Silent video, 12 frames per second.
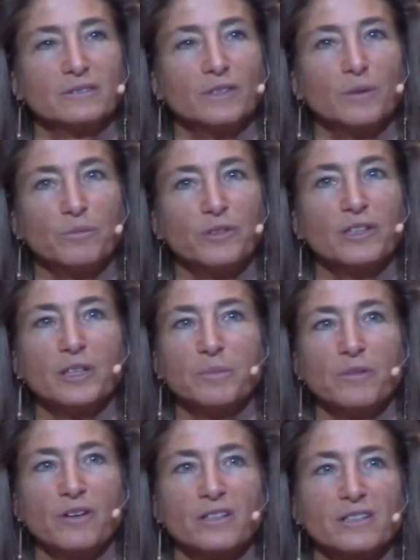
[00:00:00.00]
When I'm really
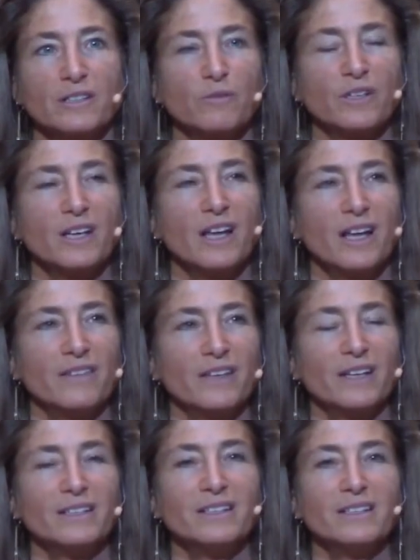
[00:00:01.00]
pausing, when
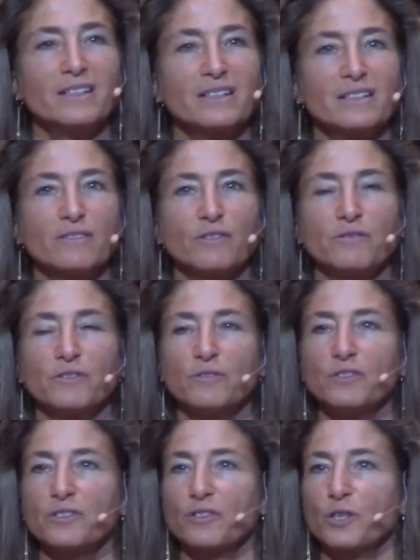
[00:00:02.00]
the ideas of a
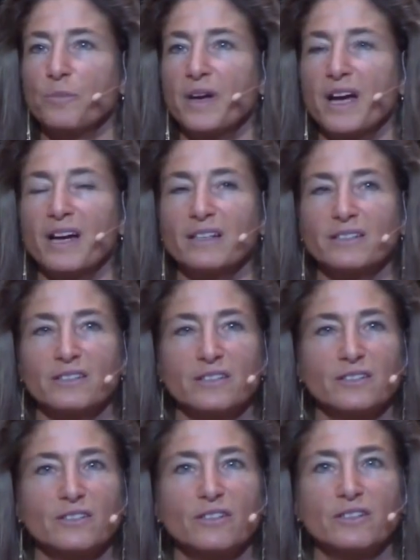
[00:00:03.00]
future and a past
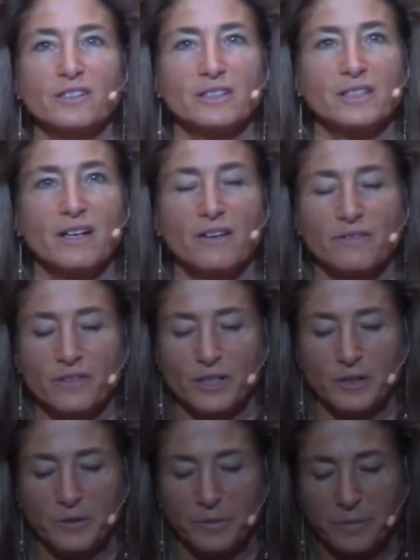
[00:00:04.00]
just start dissolving.